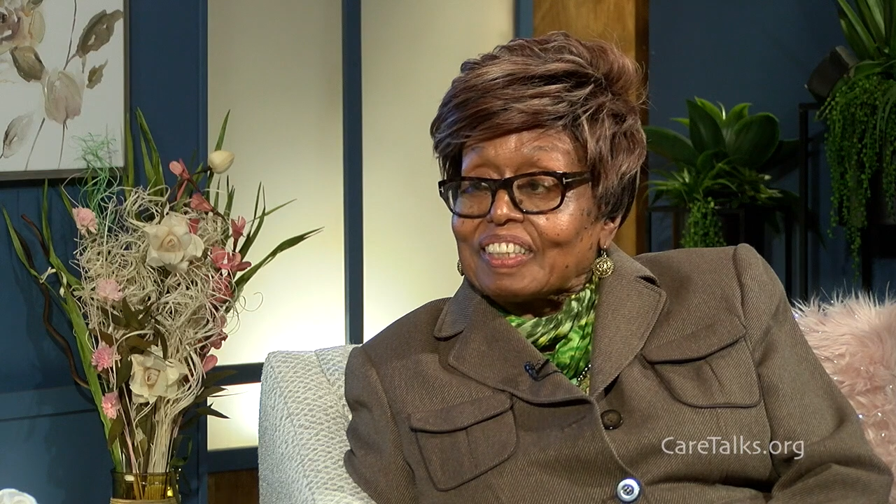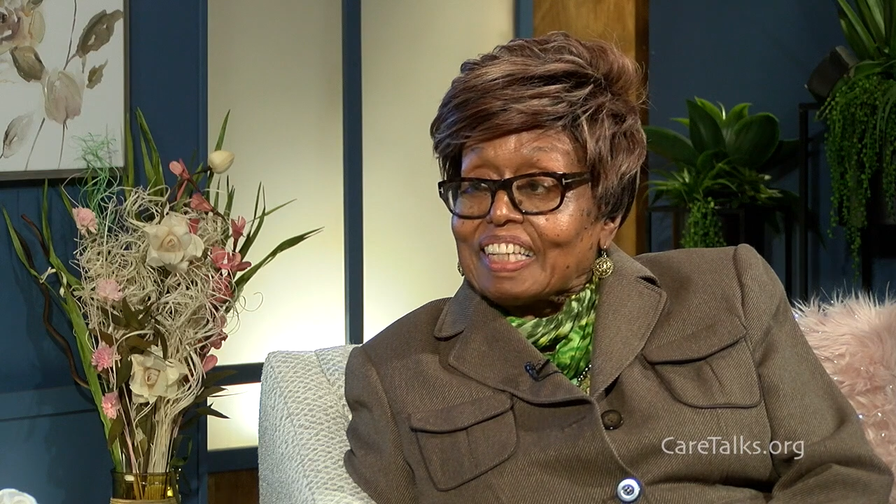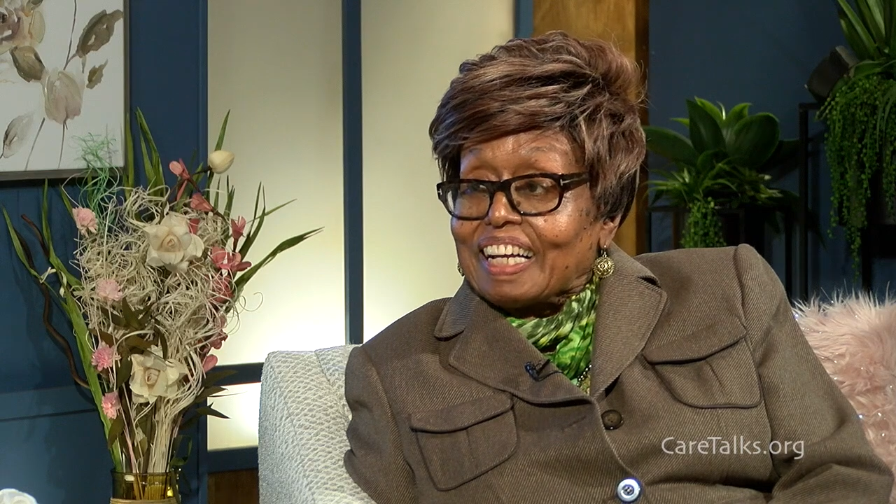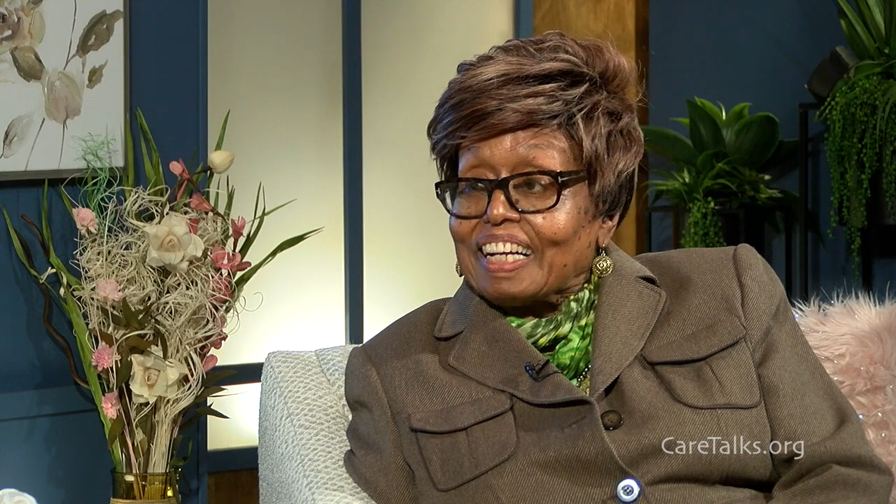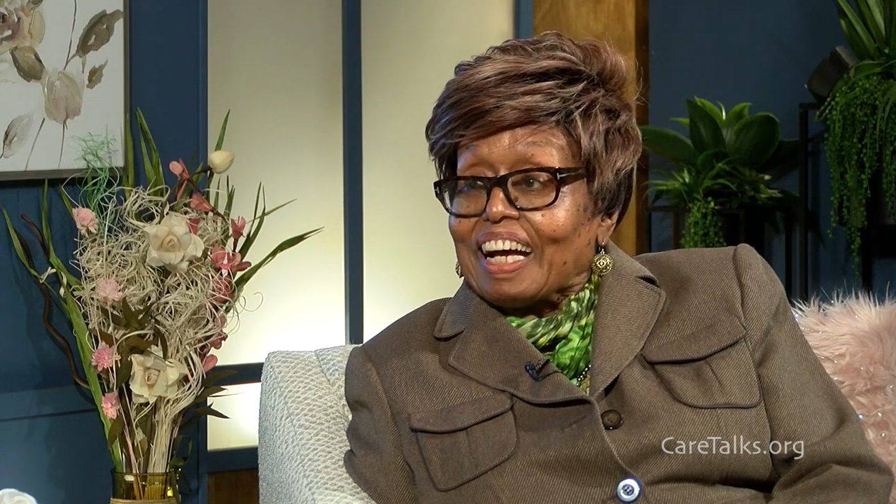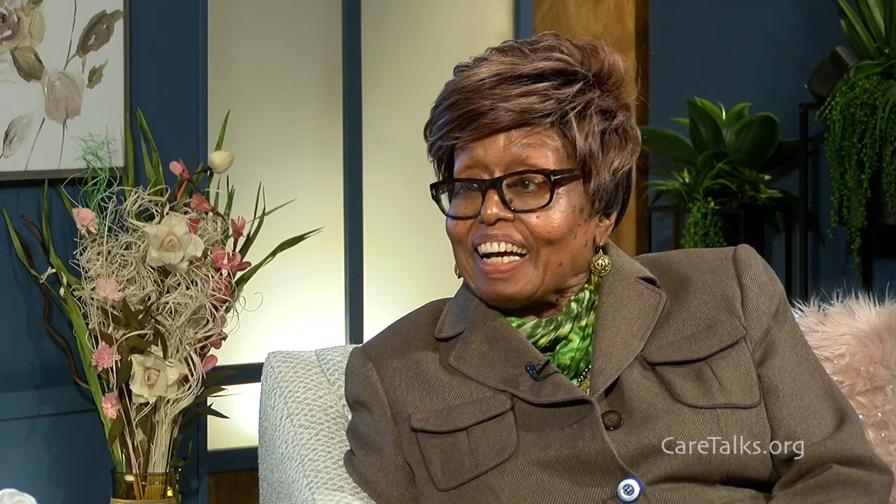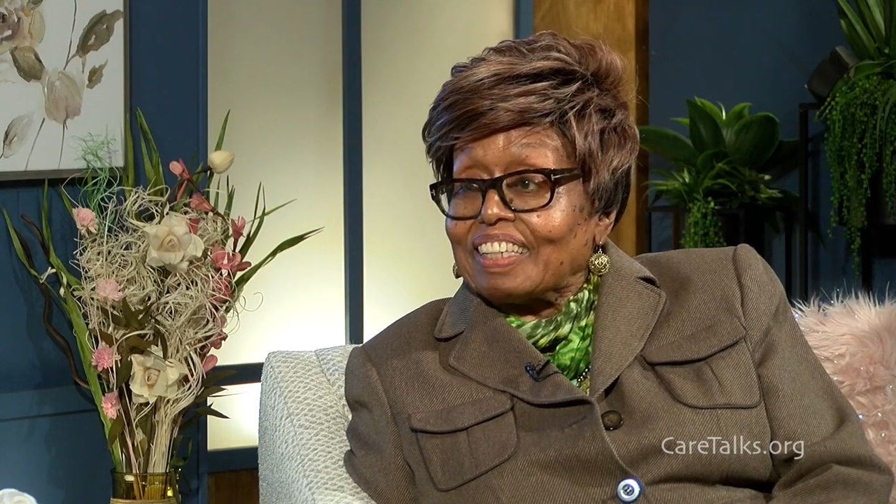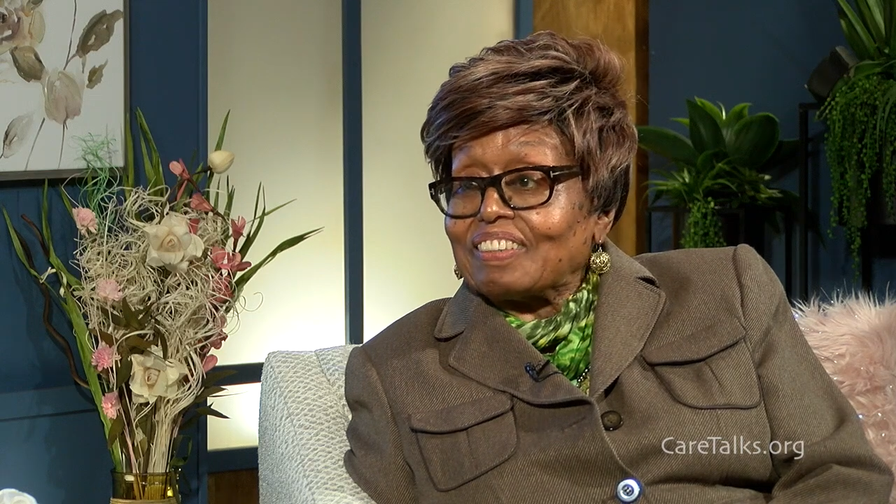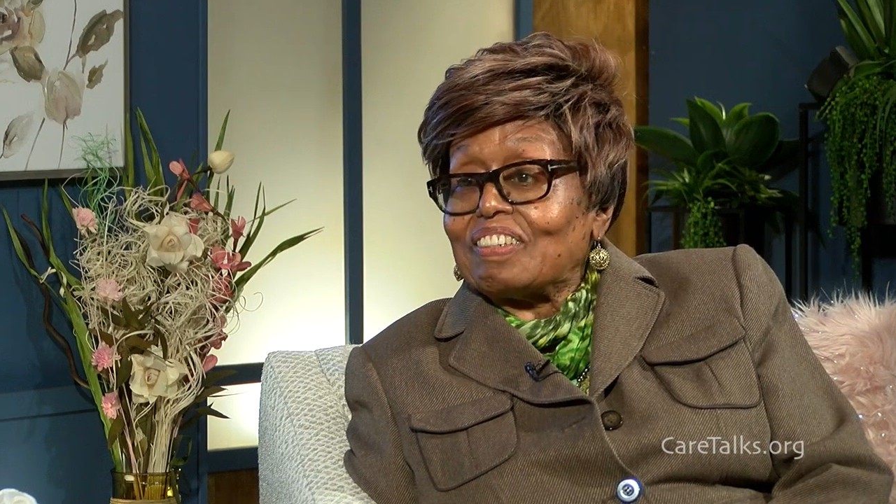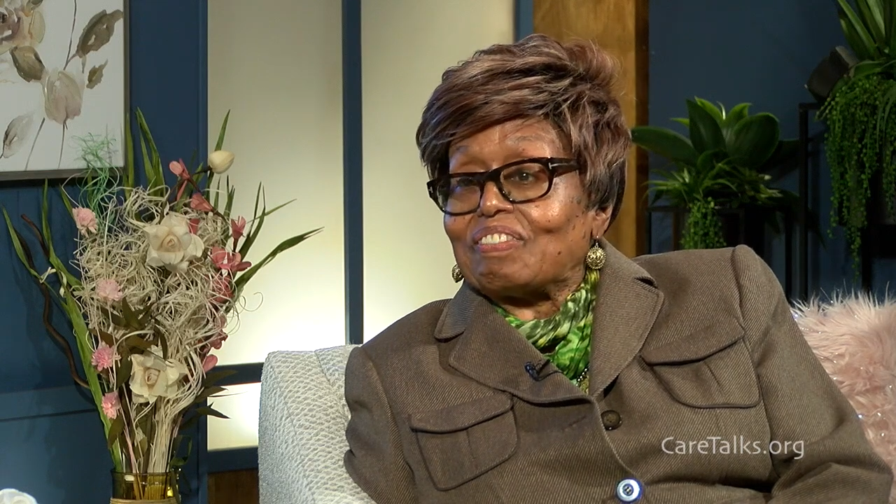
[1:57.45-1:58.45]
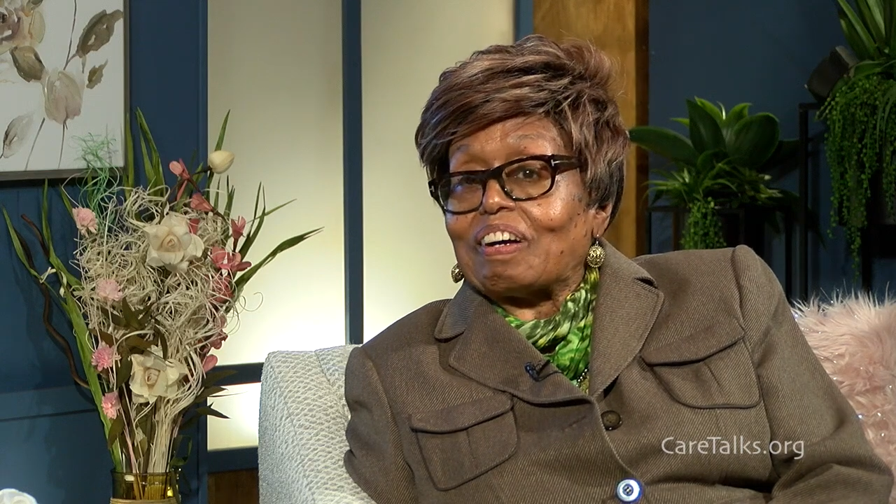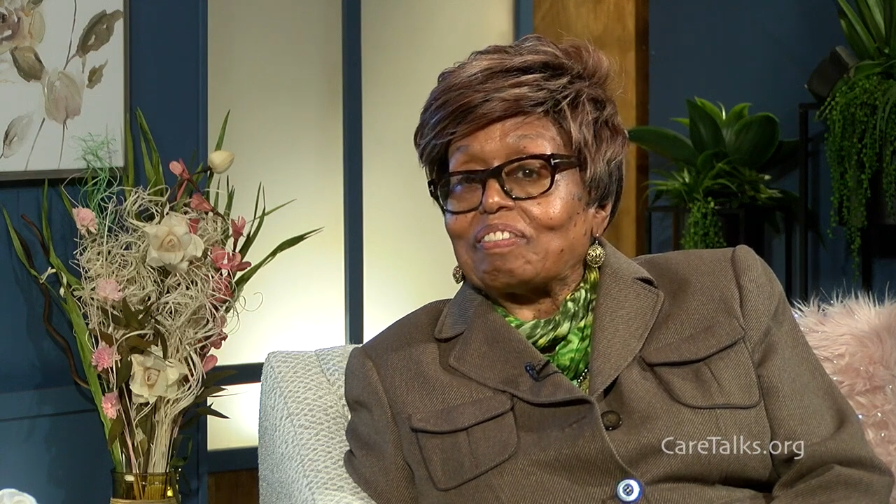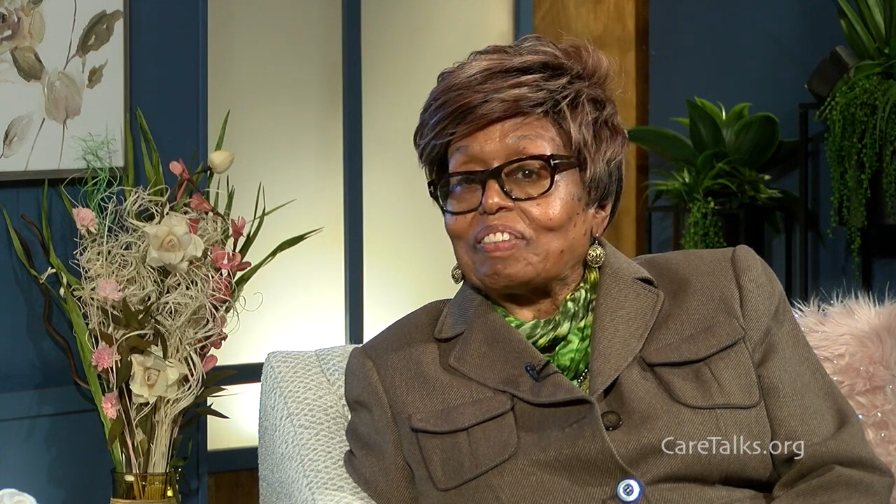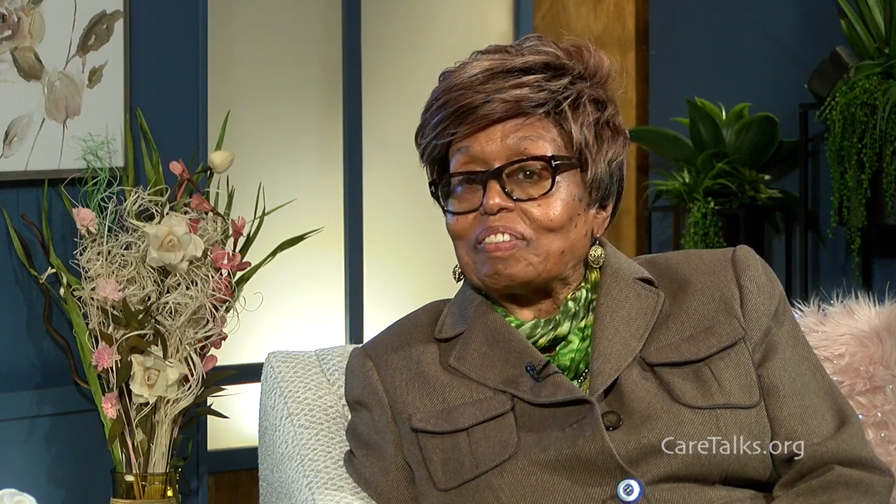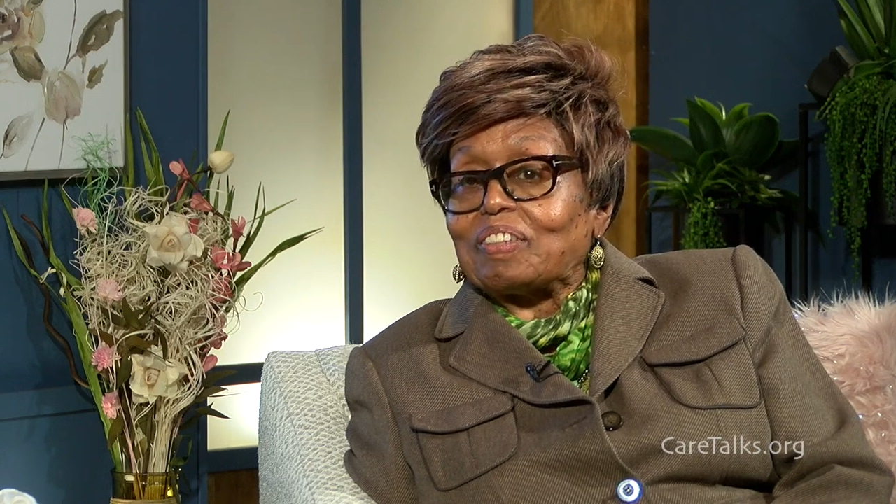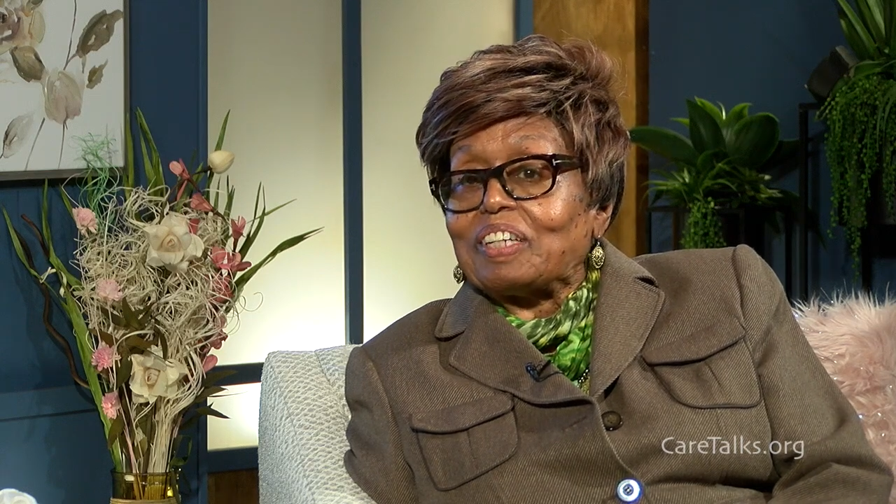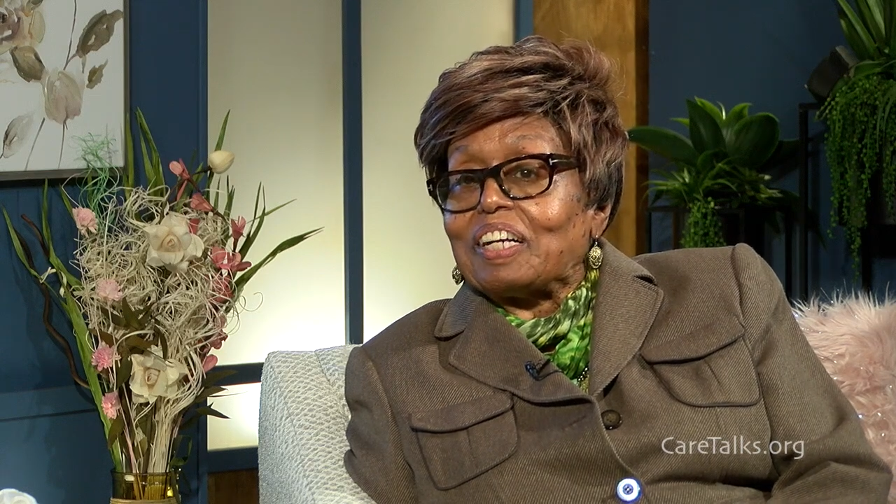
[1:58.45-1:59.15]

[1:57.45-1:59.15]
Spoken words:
And I don't know if I've ever